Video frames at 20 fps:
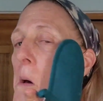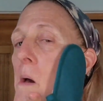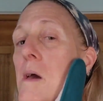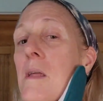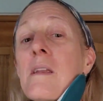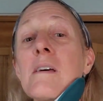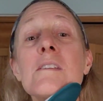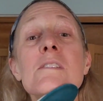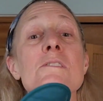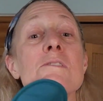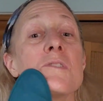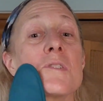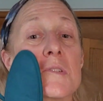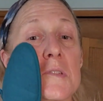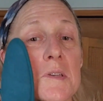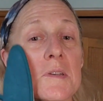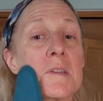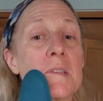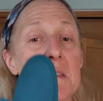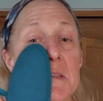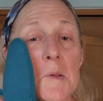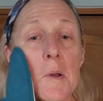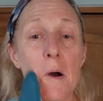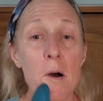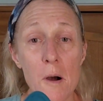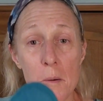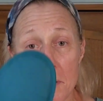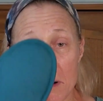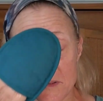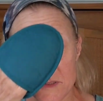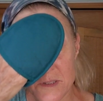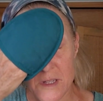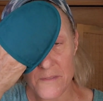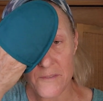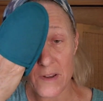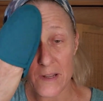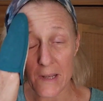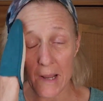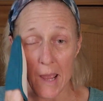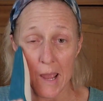And I use this almost
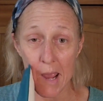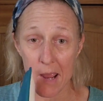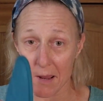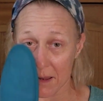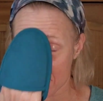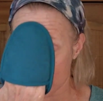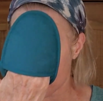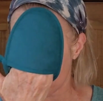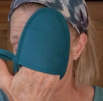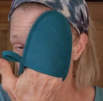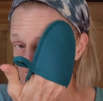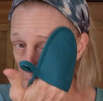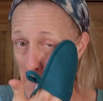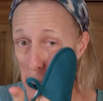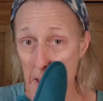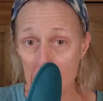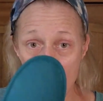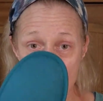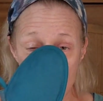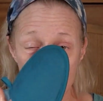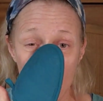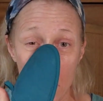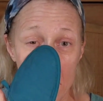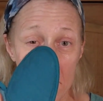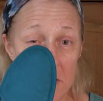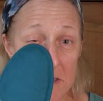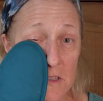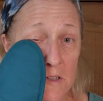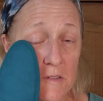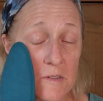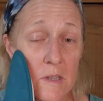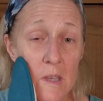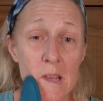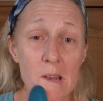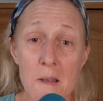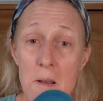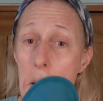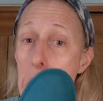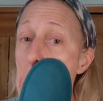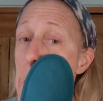every day, but I was
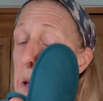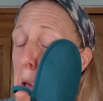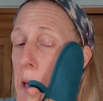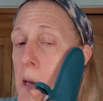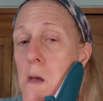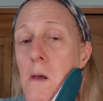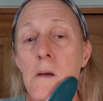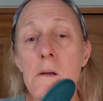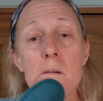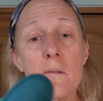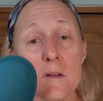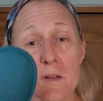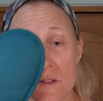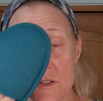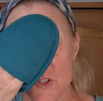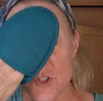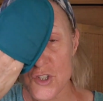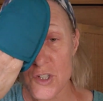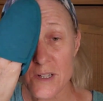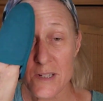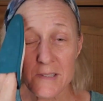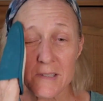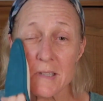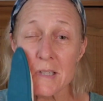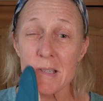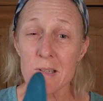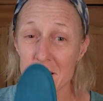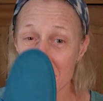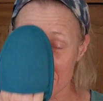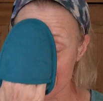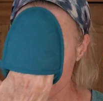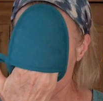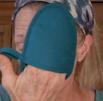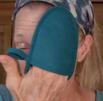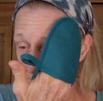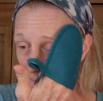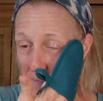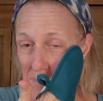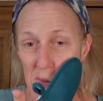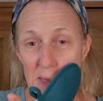using just
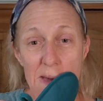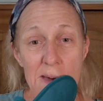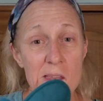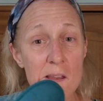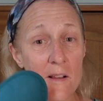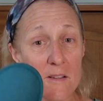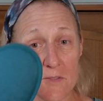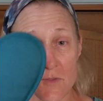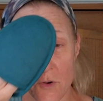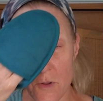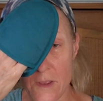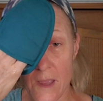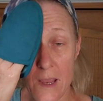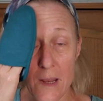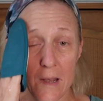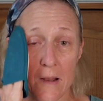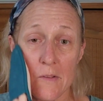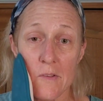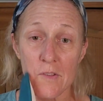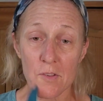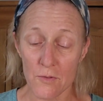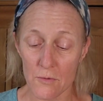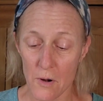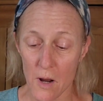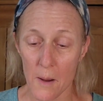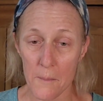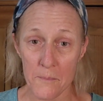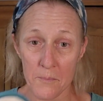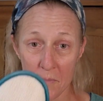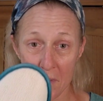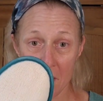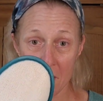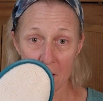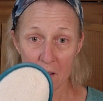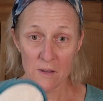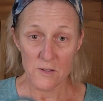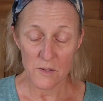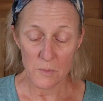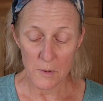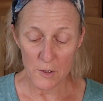an exfoliating scrub.
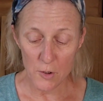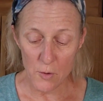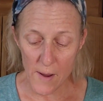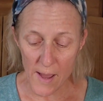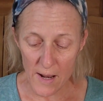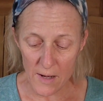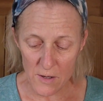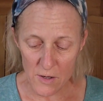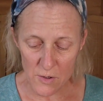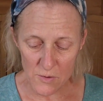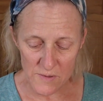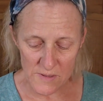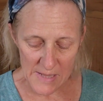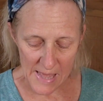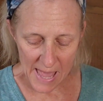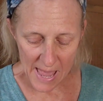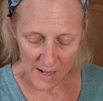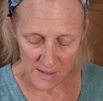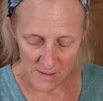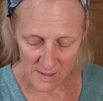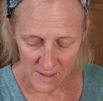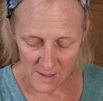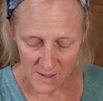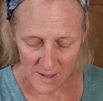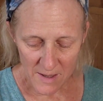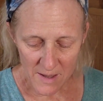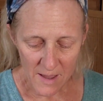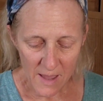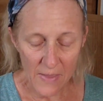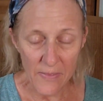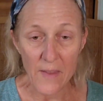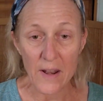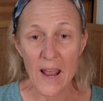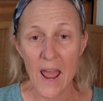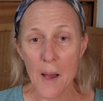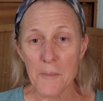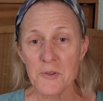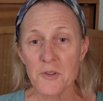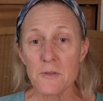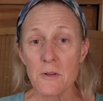So I'm going to go ahead and use that. And then I
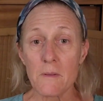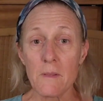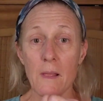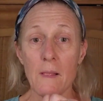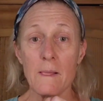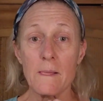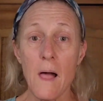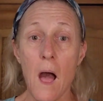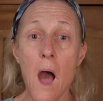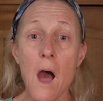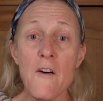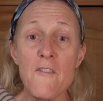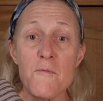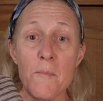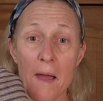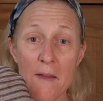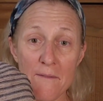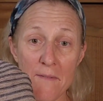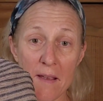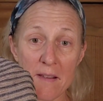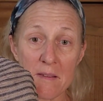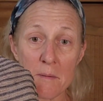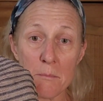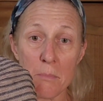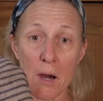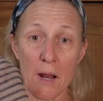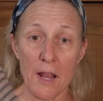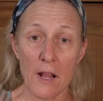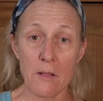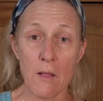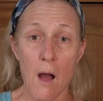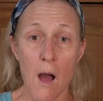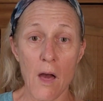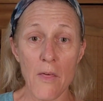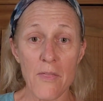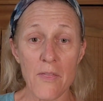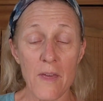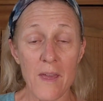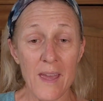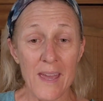absolutely love my face and body cloth.